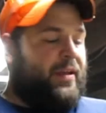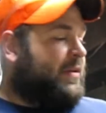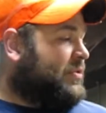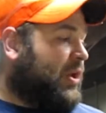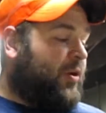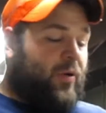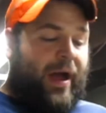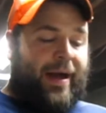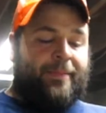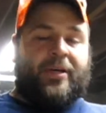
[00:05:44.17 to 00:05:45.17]
So
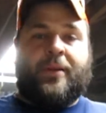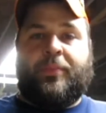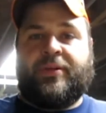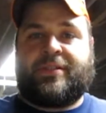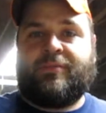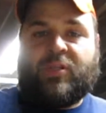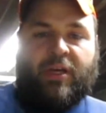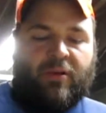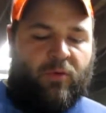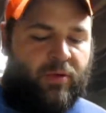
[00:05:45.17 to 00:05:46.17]
I'm gonna put some
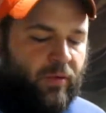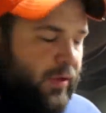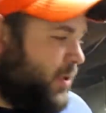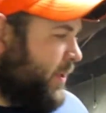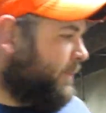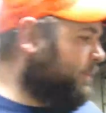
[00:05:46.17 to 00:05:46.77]
tung oil on it.